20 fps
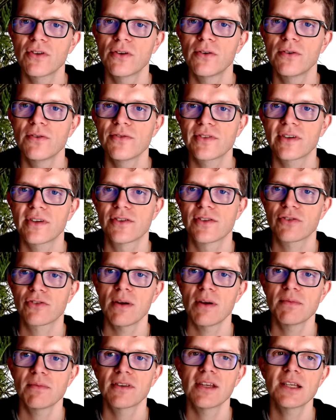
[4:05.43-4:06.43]
tools can
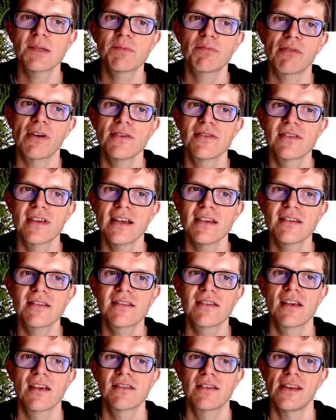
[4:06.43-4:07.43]
script this
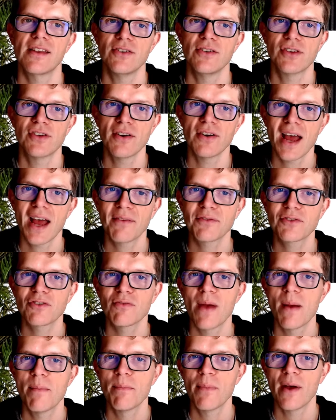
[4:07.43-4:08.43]
process so that you don't have
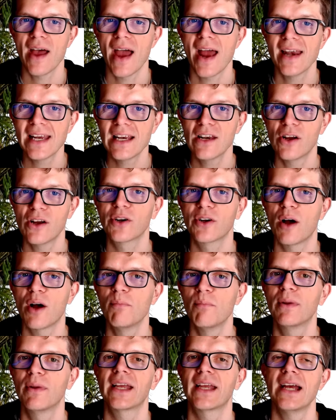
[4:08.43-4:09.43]
to remember any long,
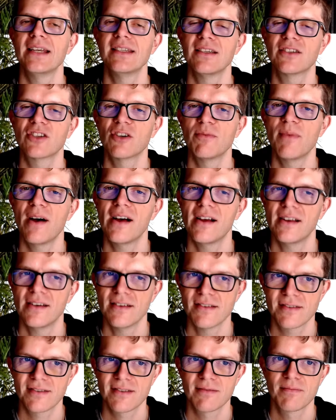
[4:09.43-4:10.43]
complicated
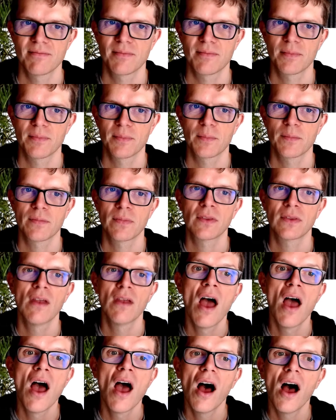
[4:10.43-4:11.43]
commands.
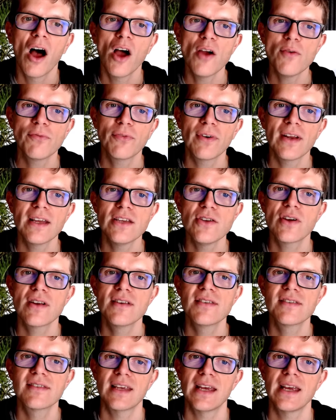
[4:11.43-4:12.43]
Hopefully you
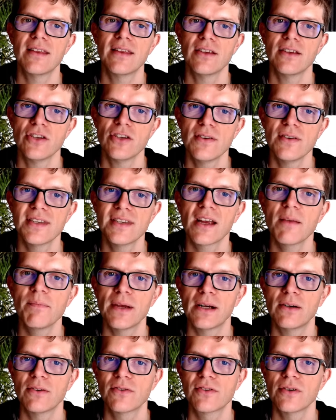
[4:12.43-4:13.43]
can see that using a
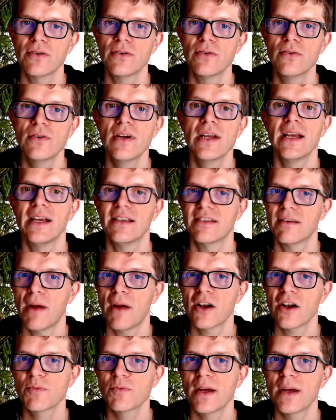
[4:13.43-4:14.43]
build tool is a
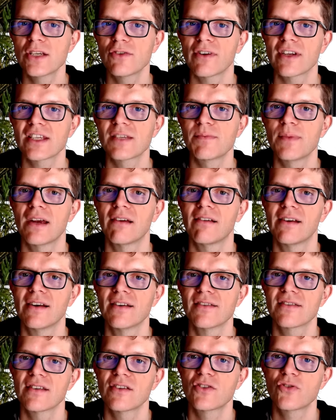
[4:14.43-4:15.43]
much better
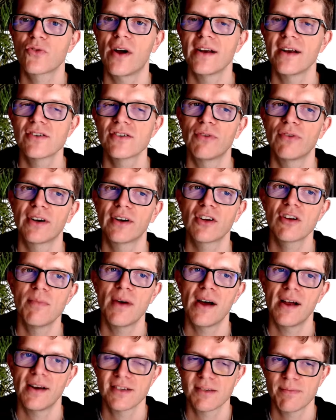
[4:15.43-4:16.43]
experience than trying to run
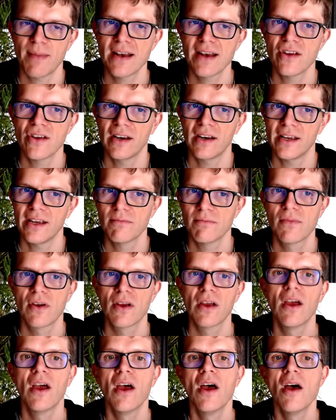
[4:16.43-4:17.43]
commands manually.
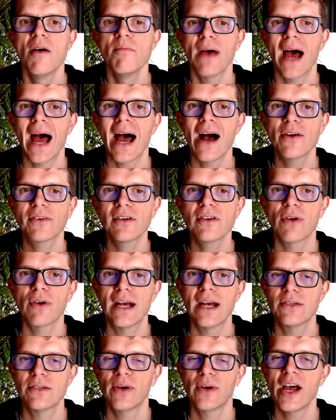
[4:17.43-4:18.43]
But how can
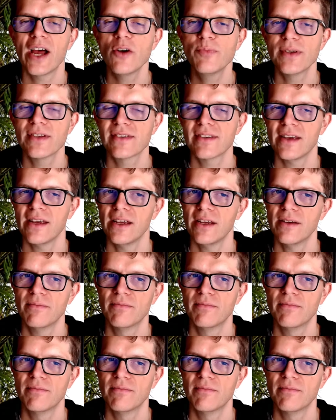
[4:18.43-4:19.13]
Gradle help us here?